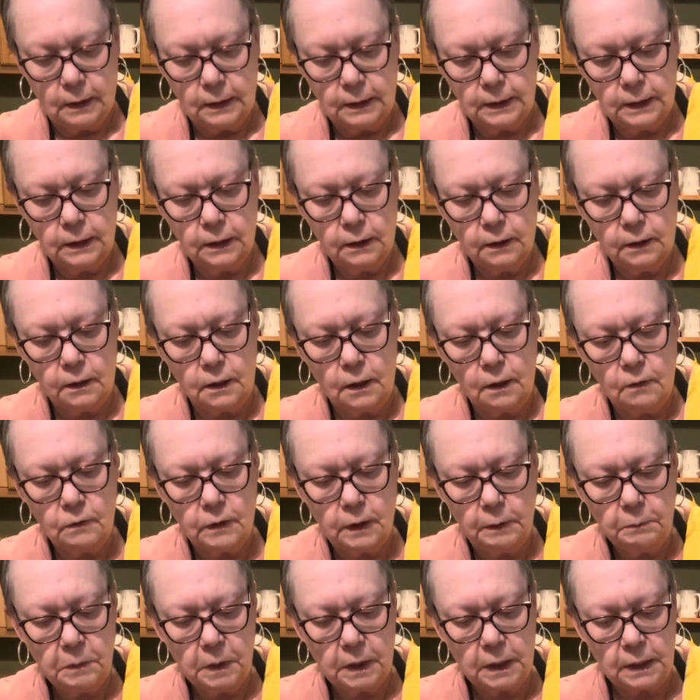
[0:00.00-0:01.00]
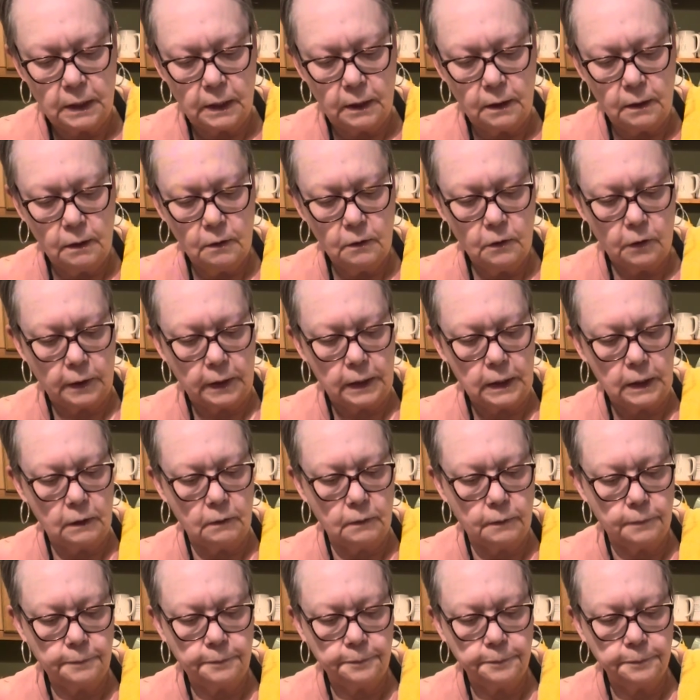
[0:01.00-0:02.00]
Tell y'all, I'm getting hungry.
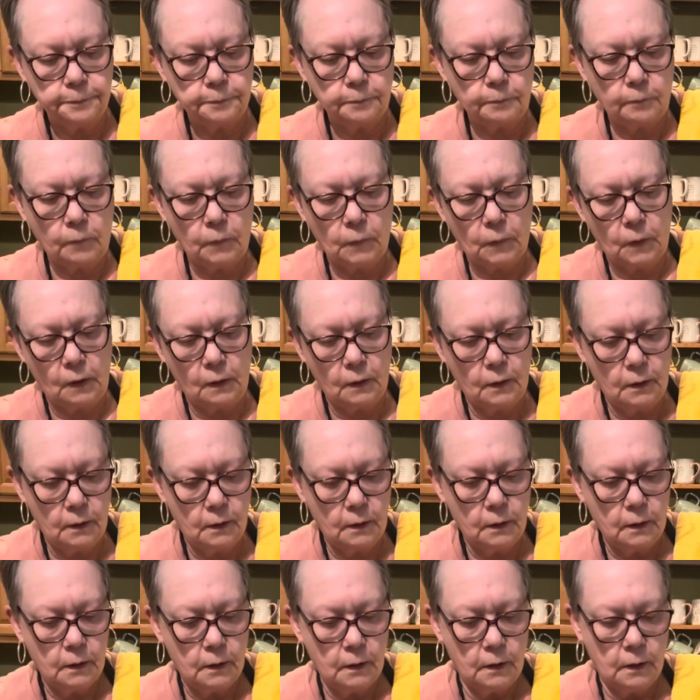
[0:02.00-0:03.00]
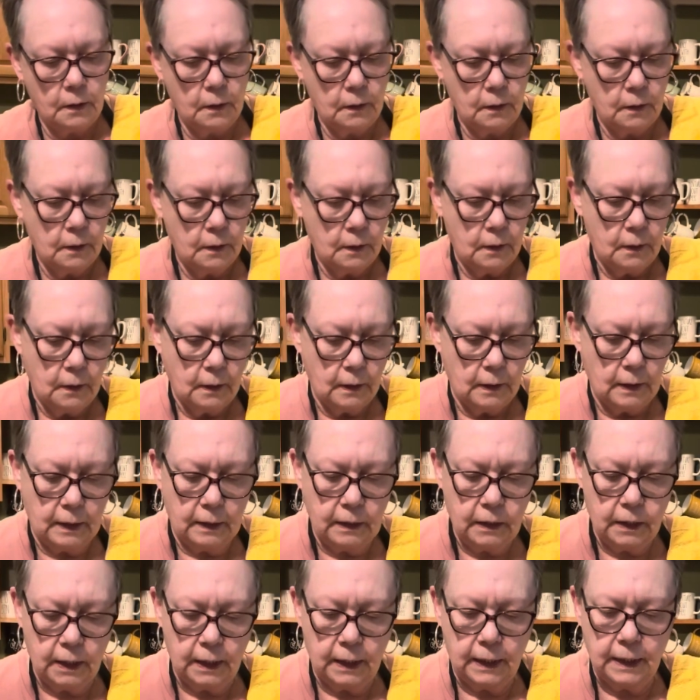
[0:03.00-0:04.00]
I
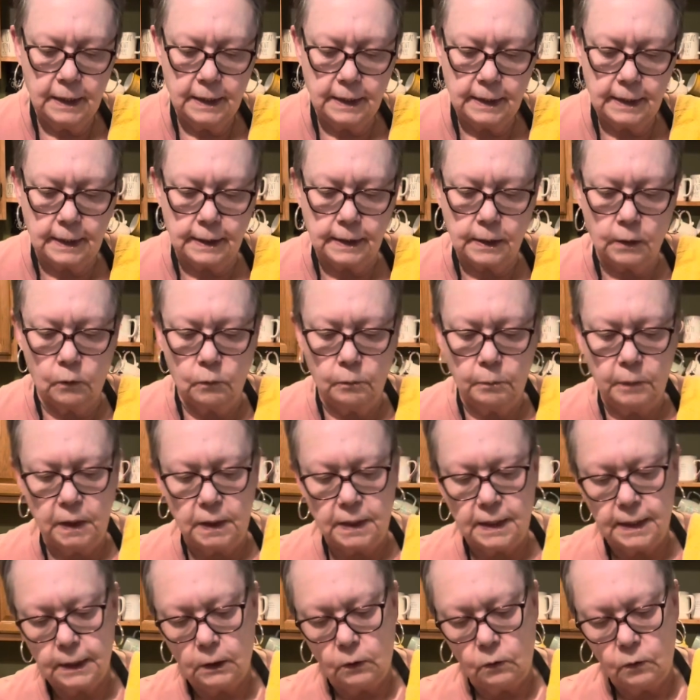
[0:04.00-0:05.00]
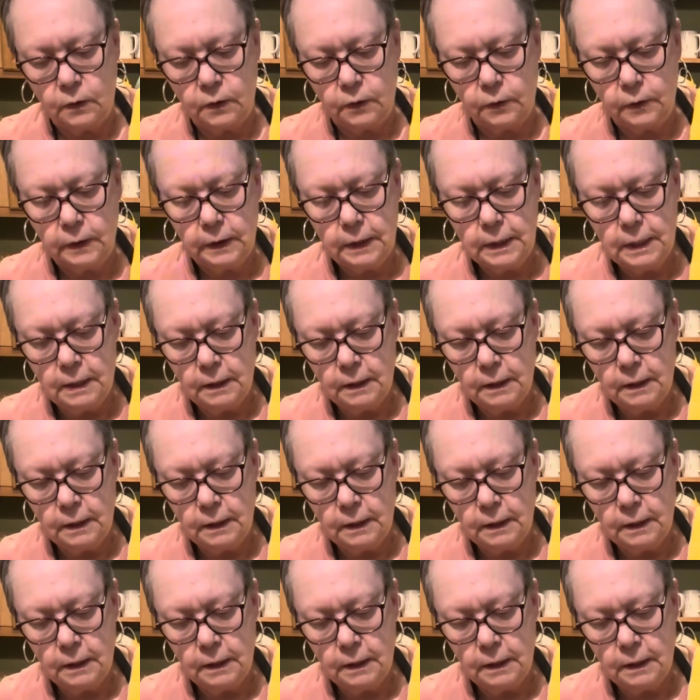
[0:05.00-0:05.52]
think this is going to be so good.